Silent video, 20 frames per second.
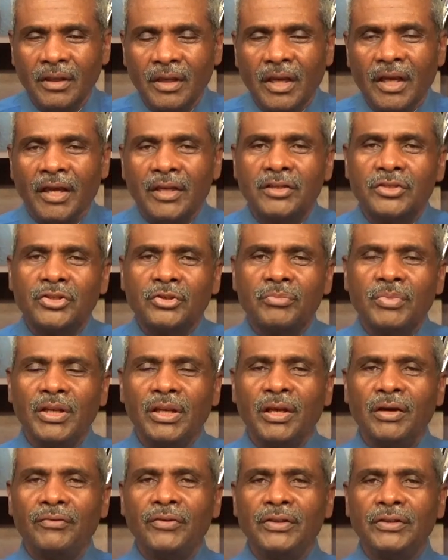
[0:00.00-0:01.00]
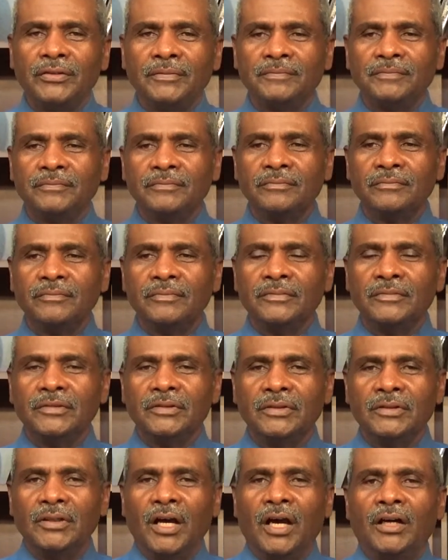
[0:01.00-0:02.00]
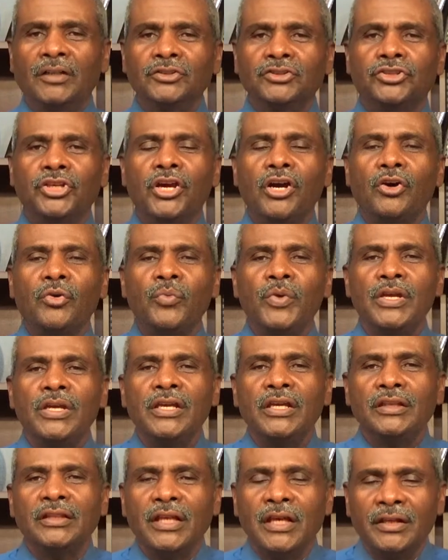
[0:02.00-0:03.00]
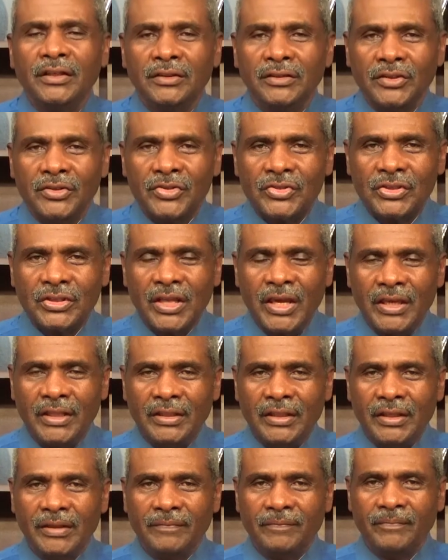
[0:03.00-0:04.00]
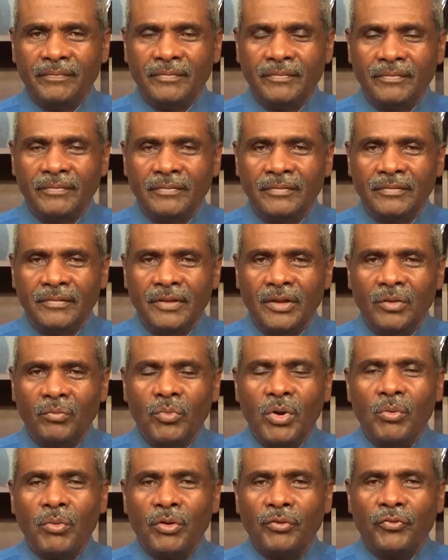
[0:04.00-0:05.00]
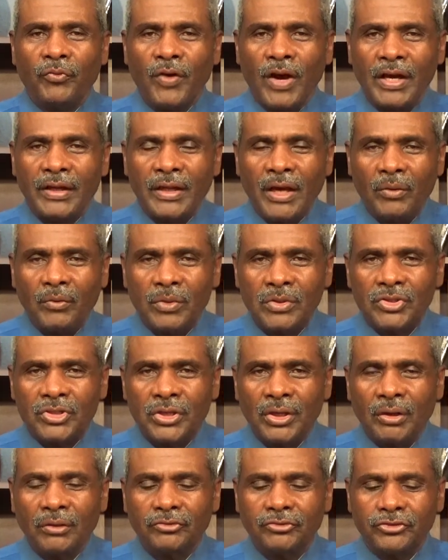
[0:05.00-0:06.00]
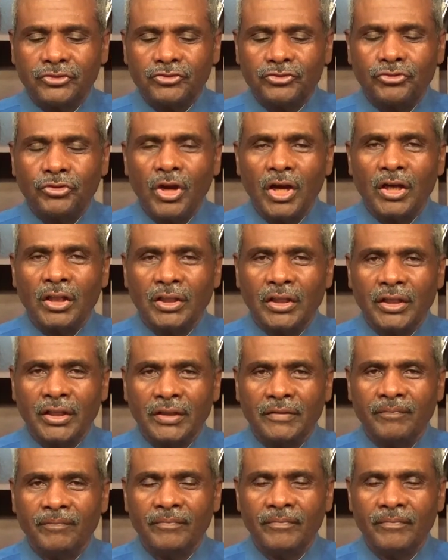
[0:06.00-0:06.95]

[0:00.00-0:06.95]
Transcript: And so, beloved, until we get that understanding, we will find ourselves struggling